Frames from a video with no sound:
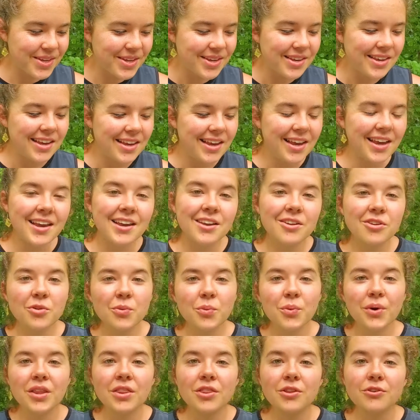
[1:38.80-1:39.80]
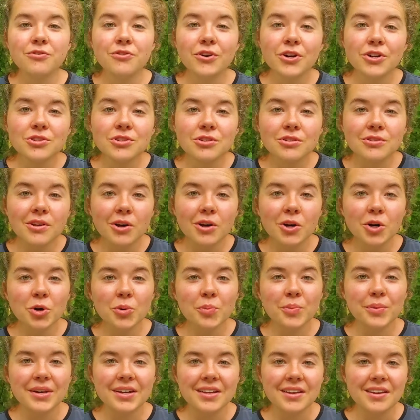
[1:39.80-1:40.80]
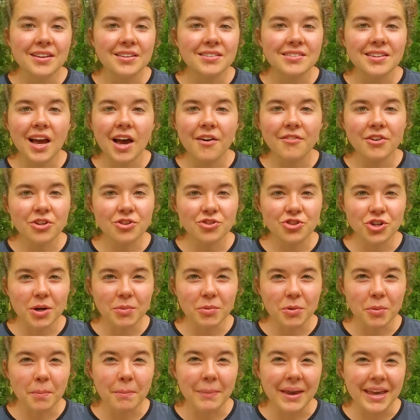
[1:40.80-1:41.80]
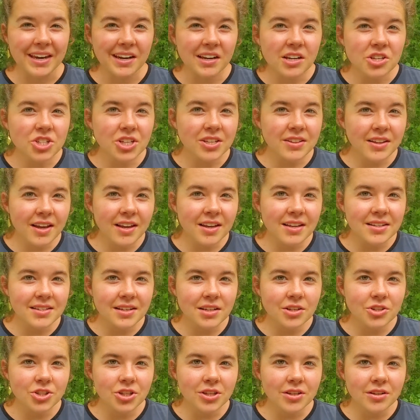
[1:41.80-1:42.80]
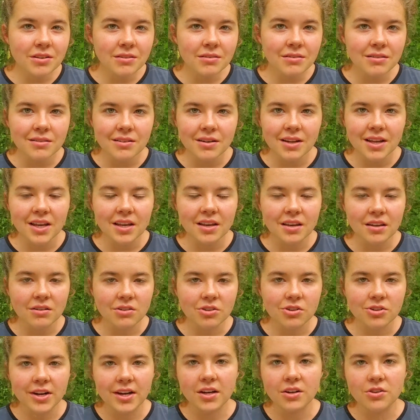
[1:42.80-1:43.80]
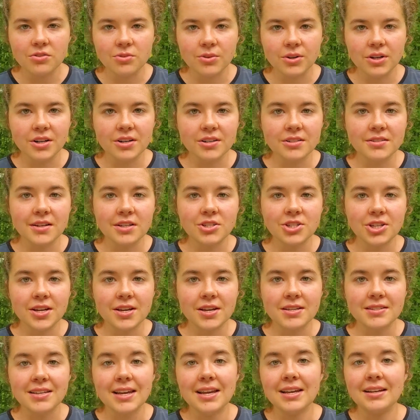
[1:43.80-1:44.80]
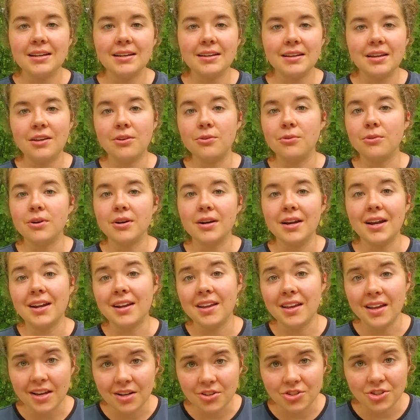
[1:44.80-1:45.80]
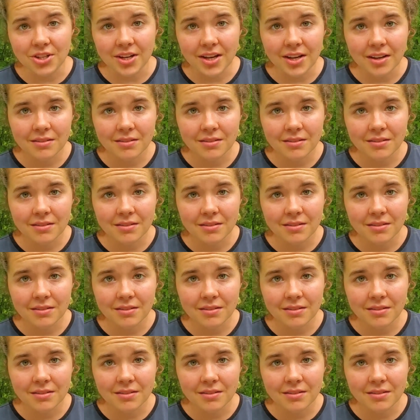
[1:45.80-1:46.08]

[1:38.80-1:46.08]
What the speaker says: And when the frontal lobe is having trouble managing that attention, it can create disorders such as ADD or ADHD.